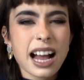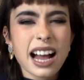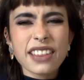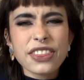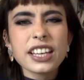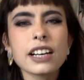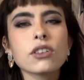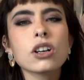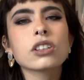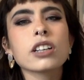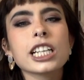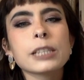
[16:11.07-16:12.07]
I think I've got a
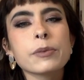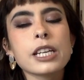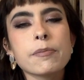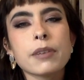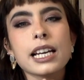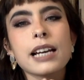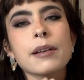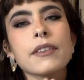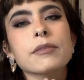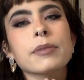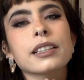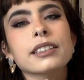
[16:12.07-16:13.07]
grasp on it, but I am
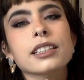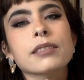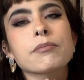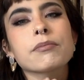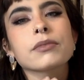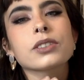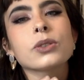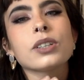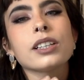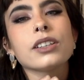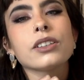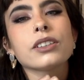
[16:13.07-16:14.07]
having panic attacks
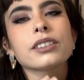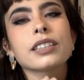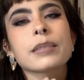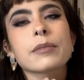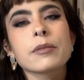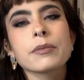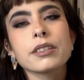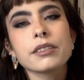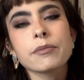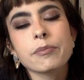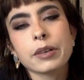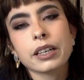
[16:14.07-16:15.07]
quite a lot at the
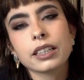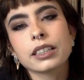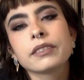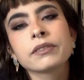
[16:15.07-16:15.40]
moment. But